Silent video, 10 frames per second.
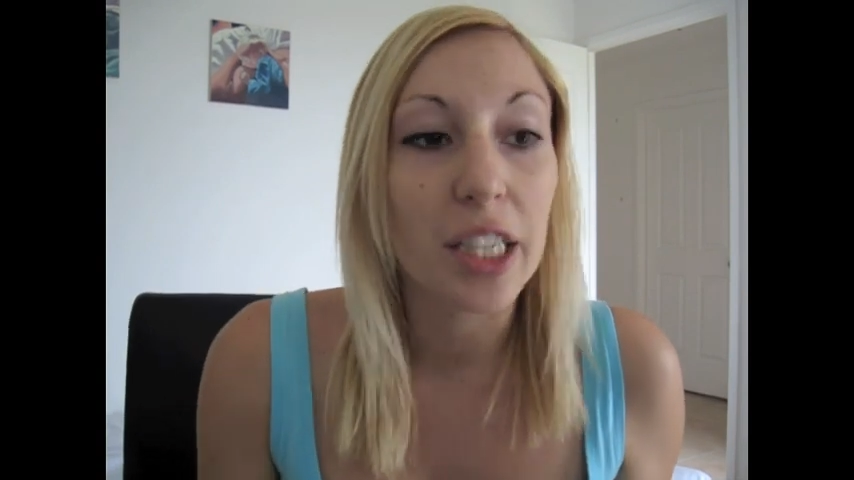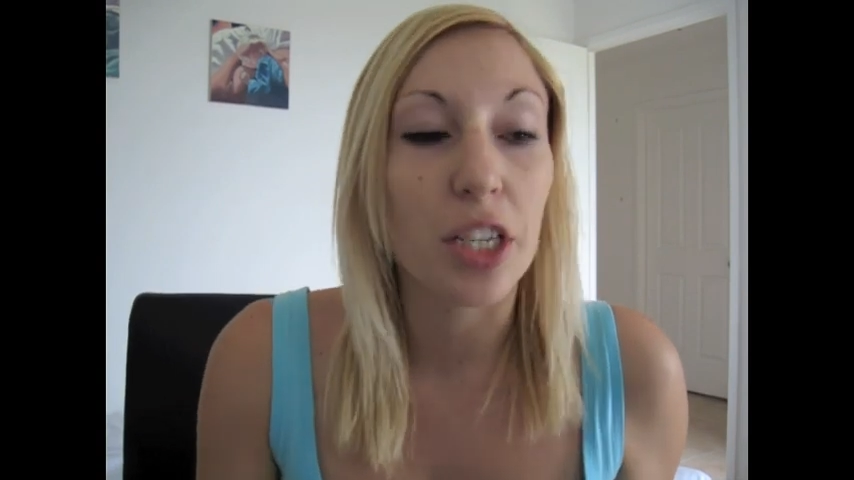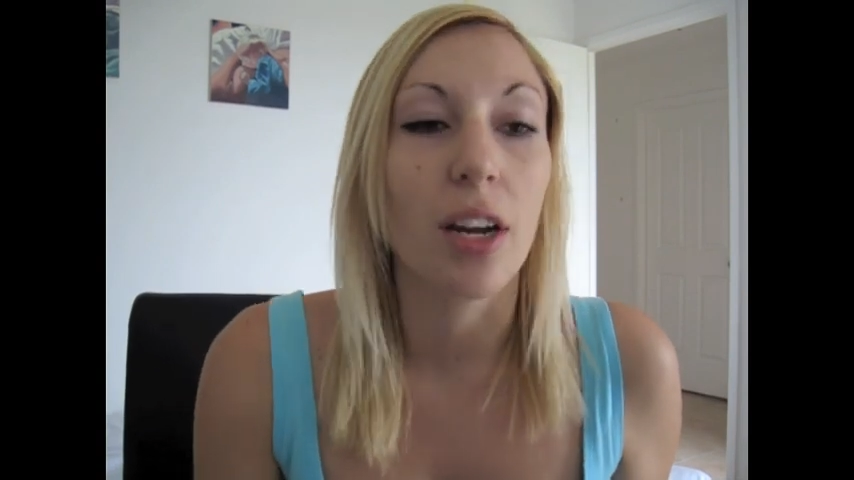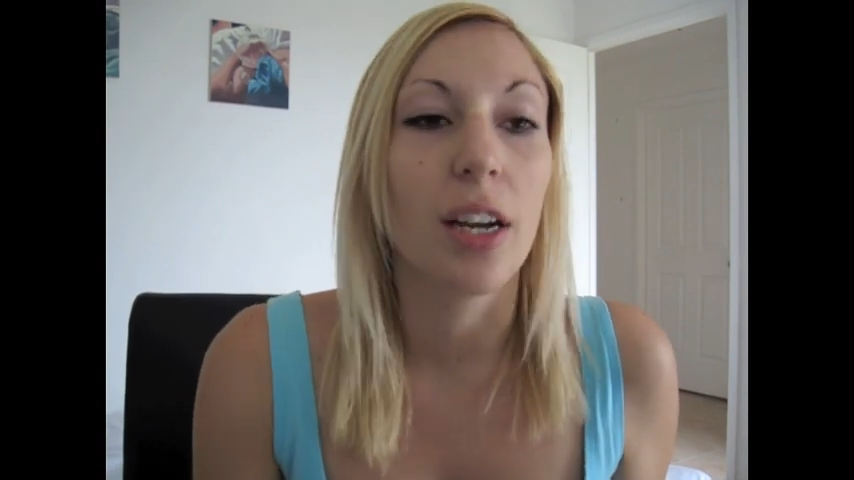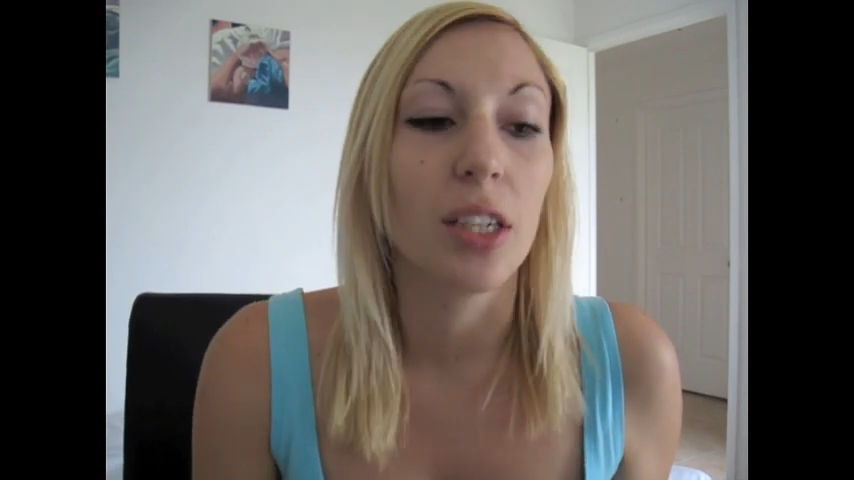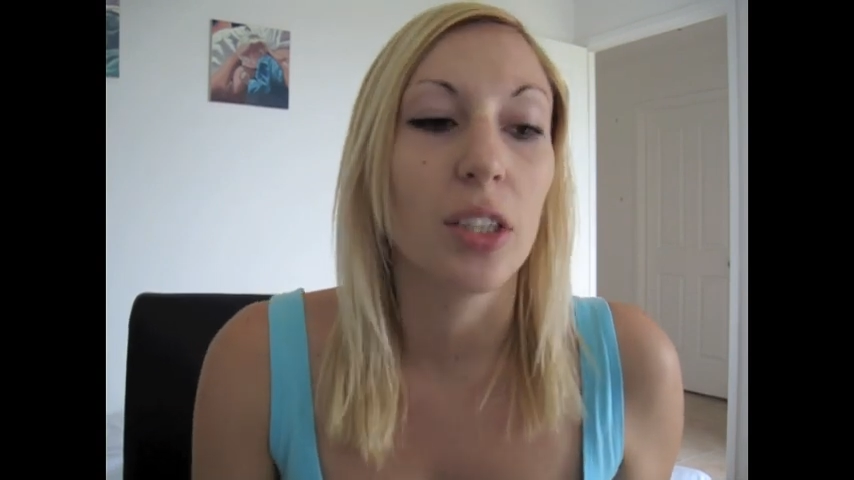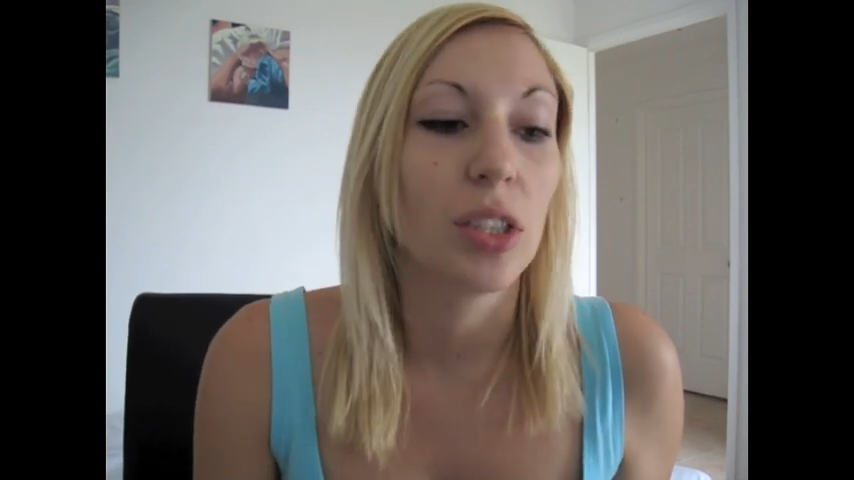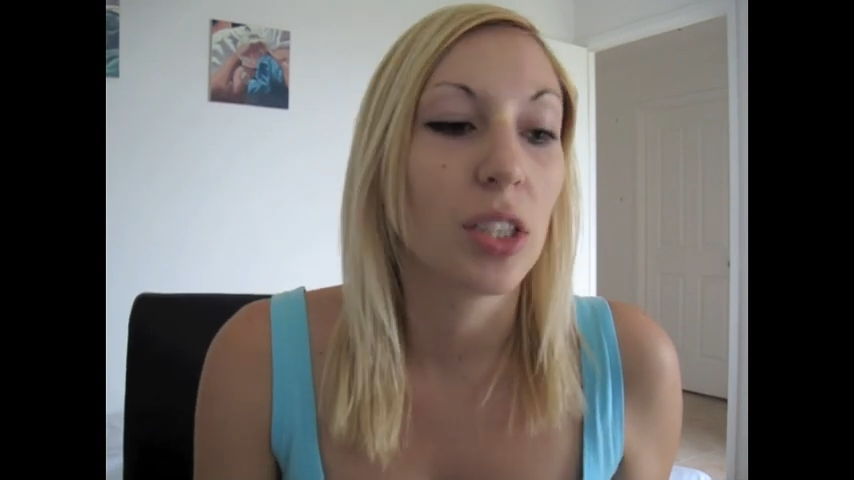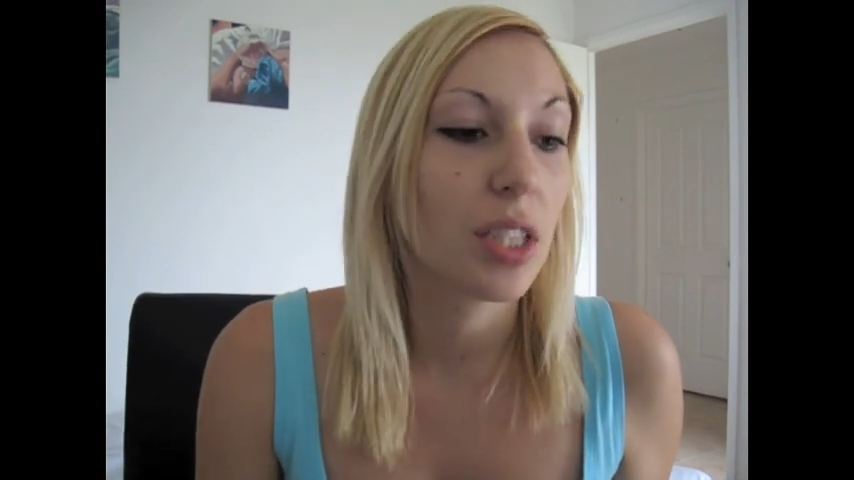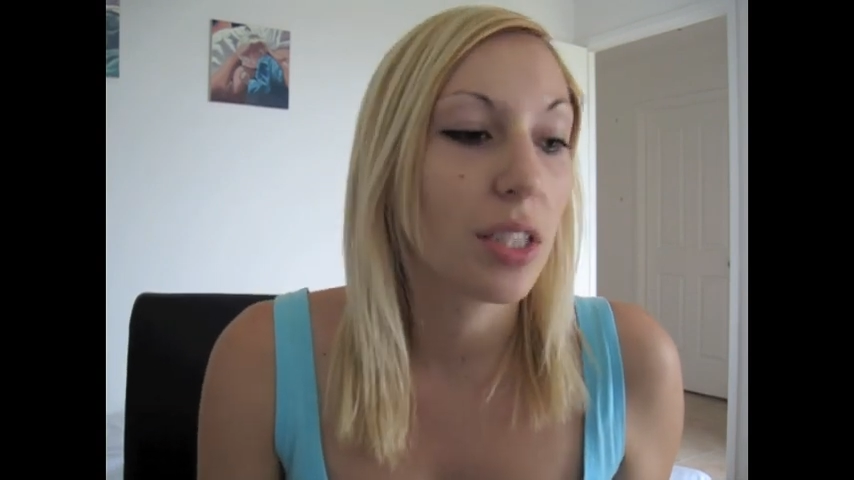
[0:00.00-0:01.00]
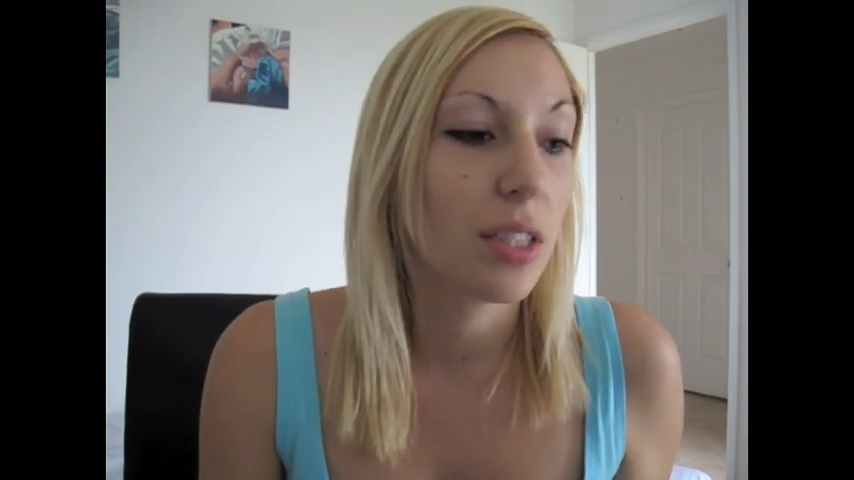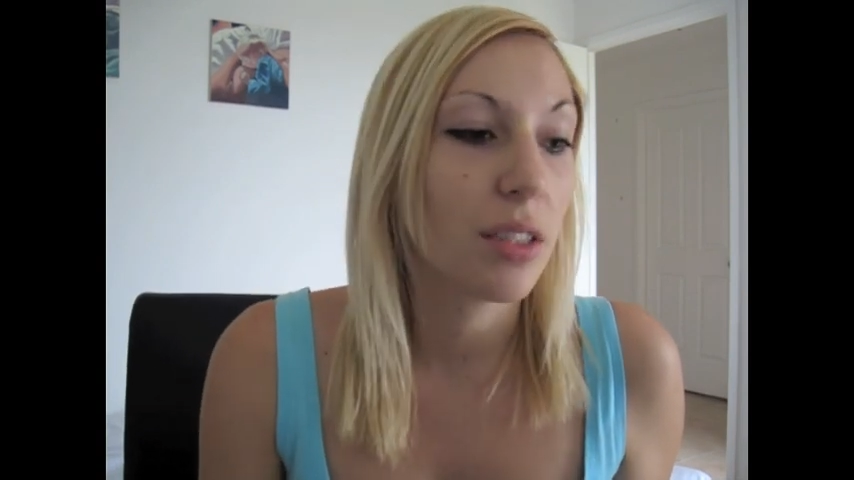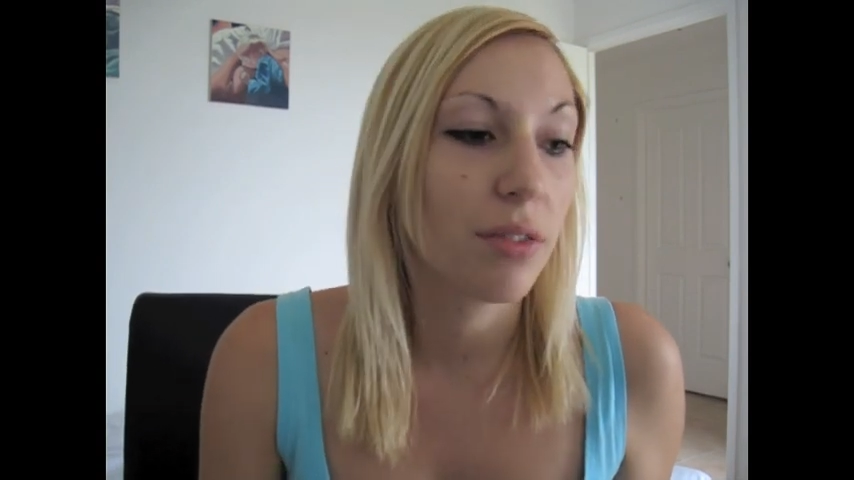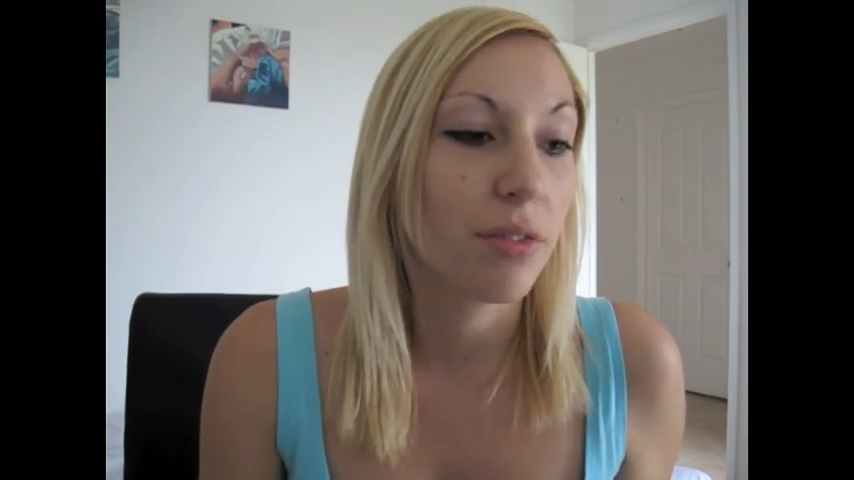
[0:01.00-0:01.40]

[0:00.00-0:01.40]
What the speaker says: the tiles